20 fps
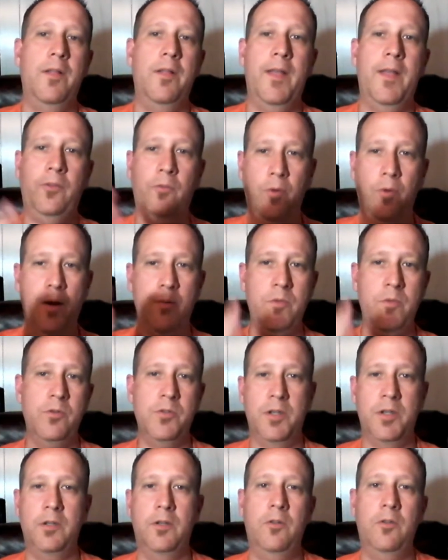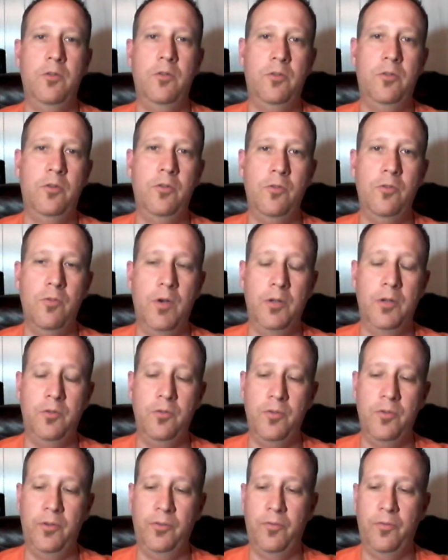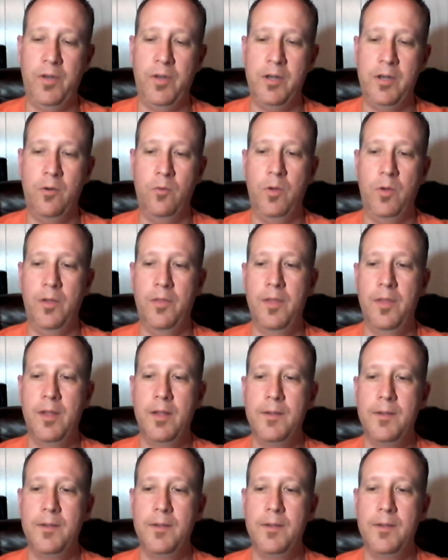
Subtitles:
and that's what I'm using to do this video with.